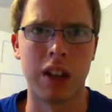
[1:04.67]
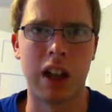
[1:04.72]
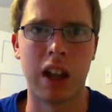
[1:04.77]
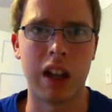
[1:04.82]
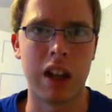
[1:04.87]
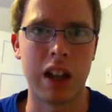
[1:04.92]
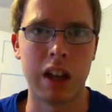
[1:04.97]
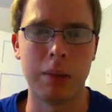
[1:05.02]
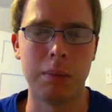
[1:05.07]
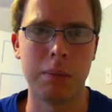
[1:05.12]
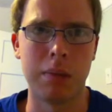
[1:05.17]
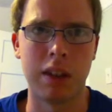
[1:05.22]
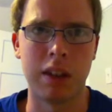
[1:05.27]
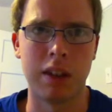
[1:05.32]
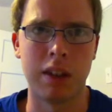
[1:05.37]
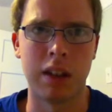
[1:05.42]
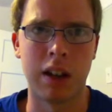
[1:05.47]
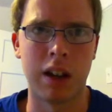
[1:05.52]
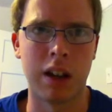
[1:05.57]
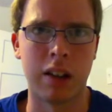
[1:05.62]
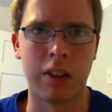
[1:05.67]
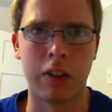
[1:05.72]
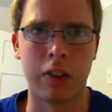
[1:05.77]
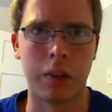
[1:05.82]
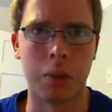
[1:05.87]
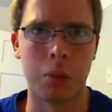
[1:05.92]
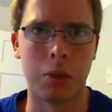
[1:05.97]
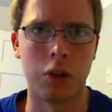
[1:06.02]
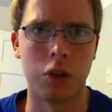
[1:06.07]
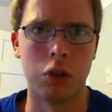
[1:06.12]
I'm not
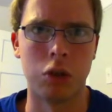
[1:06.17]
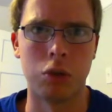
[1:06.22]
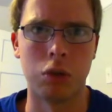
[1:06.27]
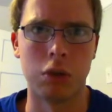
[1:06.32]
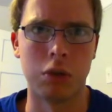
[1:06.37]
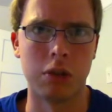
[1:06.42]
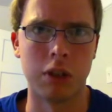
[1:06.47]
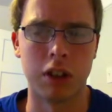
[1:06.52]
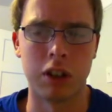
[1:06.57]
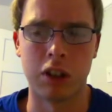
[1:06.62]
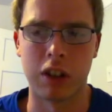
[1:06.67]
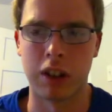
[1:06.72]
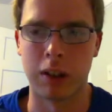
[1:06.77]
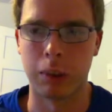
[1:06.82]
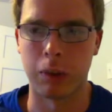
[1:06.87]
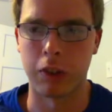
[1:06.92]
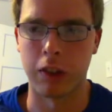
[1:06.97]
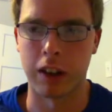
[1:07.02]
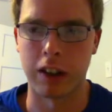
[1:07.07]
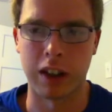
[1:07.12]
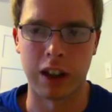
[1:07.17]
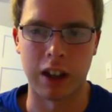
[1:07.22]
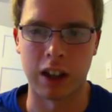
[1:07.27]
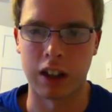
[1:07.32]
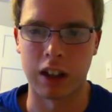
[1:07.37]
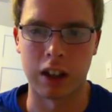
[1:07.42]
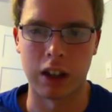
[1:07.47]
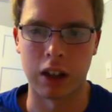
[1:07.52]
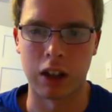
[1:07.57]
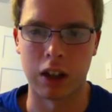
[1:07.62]
somebody who really claims that
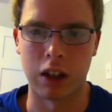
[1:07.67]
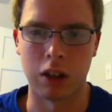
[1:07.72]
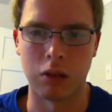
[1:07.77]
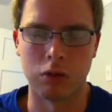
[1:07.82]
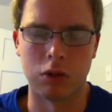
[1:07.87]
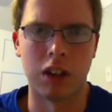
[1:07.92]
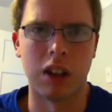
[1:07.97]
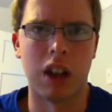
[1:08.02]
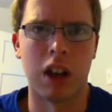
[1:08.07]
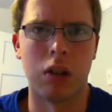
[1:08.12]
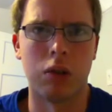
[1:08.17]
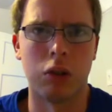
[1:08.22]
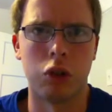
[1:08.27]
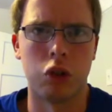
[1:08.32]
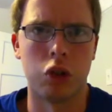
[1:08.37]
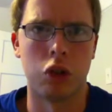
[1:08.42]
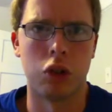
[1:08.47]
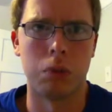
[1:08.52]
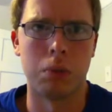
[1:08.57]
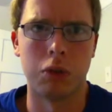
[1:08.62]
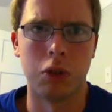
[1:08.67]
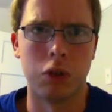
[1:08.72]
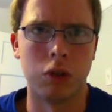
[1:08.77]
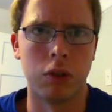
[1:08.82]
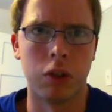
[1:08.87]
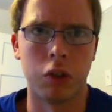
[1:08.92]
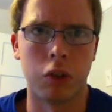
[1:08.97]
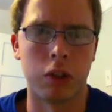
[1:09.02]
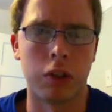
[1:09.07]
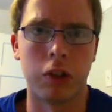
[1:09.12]
any uh, reality show
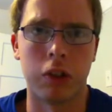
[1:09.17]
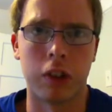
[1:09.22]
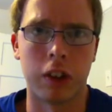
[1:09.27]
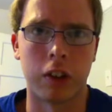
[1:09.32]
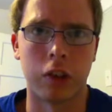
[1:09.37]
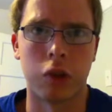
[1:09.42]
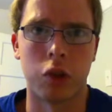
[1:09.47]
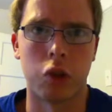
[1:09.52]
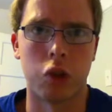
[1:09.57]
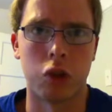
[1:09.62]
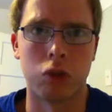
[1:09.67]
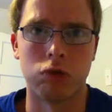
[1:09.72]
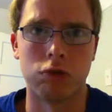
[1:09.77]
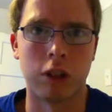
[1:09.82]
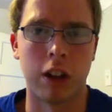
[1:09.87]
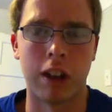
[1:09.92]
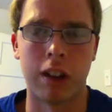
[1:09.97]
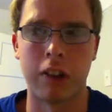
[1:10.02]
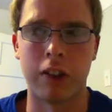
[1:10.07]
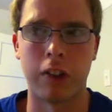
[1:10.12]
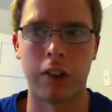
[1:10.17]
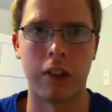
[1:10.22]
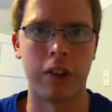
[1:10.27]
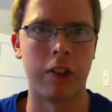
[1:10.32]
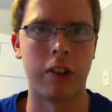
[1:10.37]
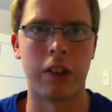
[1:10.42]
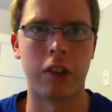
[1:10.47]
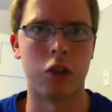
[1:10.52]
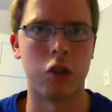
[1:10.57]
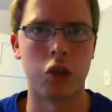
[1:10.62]
bootings are sexist or
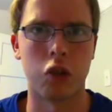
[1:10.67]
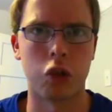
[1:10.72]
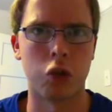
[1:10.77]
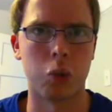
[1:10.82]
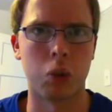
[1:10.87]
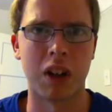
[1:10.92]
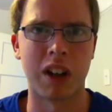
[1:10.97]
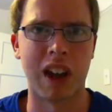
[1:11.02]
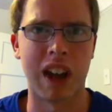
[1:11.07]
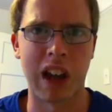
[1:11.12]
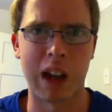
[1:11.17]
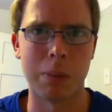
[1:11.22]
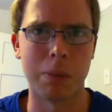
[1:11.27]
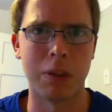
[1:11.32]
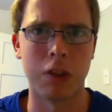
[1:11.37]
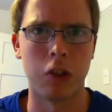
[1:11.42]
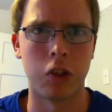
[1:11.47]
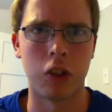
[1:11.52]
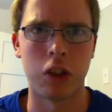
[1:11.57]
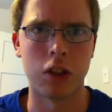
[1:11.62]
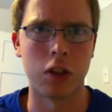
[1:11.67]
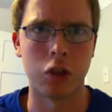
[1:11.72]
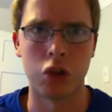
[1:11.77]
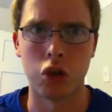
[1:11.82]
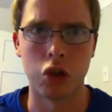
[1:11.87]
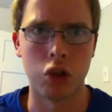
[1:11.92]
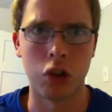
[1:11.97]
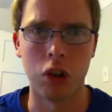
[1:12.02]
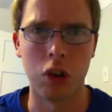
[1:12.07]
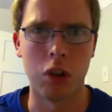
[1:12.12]
racist. It's just what happens on the
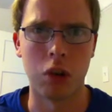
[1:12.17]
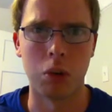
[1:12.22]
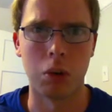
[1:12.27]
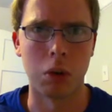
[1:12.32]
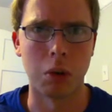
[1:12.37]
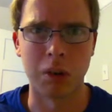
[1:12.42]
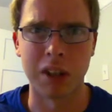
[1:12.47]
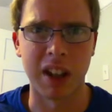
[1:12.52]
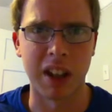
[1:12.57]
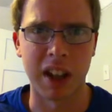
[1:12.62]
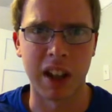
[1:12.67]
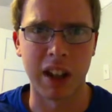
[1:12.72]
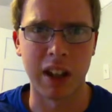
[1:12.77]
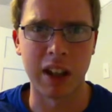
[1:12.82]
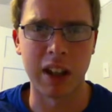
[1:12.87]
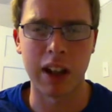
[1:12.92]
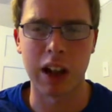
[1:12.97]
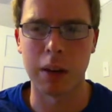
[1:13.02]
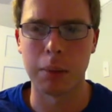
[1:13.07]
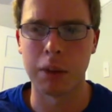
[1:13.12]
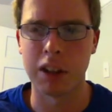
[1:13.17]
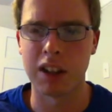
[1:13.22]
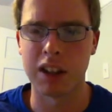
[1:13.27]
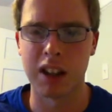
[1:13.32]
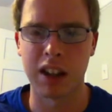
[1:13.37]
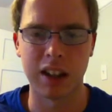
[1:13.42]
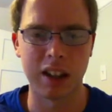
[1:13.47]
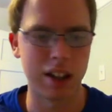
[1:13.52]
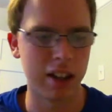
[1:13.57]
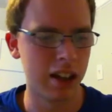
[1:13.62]
show, okay? I mean,
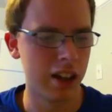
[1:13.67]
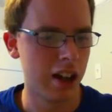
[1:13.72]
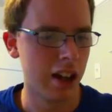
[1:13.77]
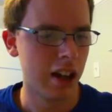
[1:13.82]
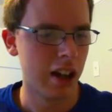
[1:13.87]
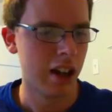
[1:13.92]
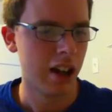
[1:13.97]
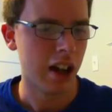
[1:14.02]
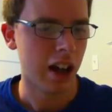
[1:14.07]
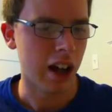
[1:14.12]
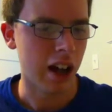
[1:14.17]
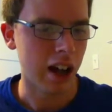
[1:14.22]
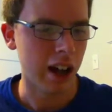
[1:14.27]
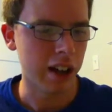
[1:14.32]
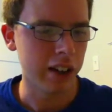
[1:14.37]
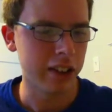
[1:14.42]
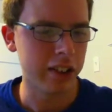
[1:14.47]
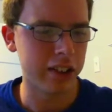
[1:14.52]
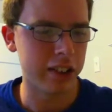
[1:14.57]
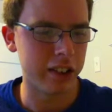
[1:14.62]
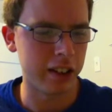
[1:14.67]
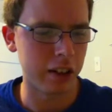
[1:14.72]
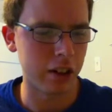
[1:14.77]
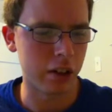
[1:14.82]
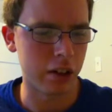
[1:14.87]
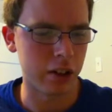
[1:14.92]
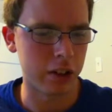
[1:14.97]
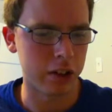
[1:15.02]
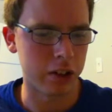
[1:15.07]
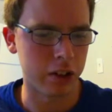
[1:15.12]
like, I
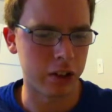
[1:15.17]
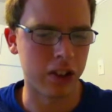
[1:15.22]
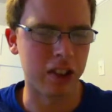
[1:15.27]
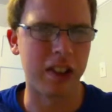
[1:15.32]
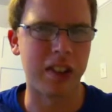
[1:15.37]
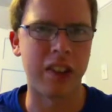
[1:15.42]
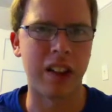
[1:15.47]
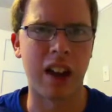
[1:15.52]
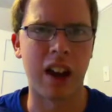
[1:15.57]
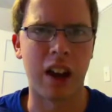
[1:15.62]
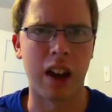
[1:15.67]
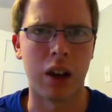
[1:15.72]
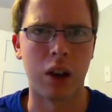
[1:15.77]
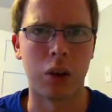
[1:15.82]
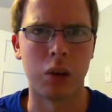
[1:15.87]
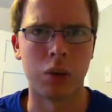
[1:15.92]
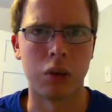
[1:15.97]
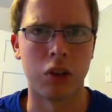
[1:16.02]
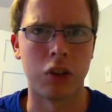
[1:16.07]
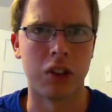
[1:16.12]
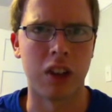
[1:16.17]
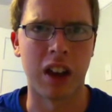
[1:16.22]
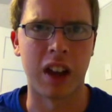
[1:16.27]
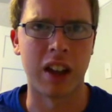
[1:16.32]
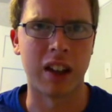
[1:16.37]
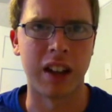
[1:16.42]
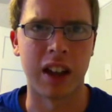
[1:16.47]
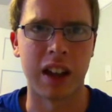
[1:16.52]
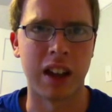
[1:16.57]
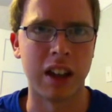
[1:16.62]
seriously doubt
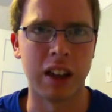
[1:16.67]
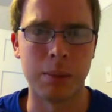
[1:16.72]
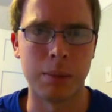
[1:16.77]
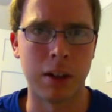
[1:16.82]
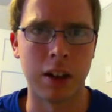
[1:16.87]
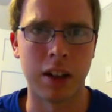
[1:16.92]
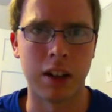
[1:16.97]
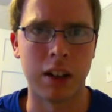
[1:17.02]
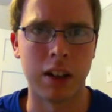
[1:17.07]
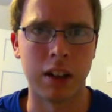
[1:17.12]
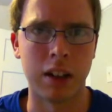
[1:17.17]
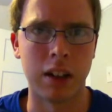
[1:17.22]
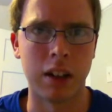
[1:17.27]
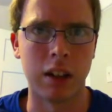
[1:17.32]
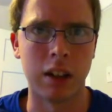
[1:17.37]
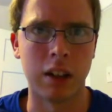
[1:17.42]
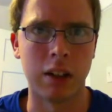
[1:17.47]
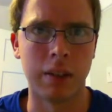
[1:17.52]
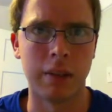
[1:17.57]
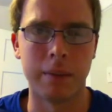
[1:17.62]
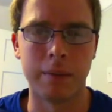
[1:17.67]
that anybody